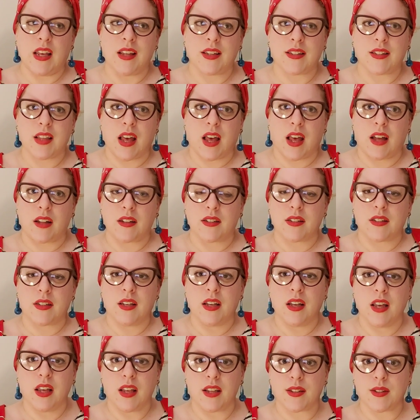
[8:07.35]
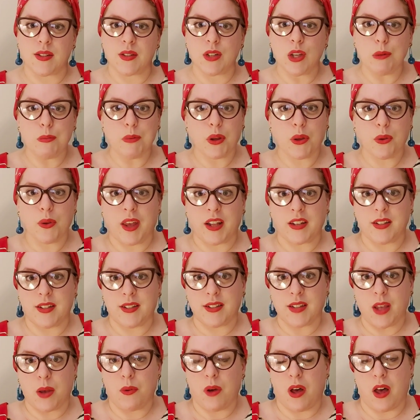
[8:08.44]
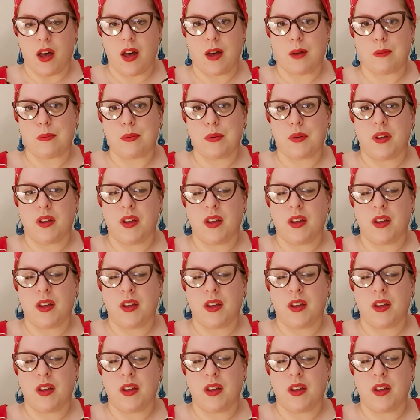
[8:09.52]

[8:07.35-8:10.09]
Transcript: is that it's super quick to sew up,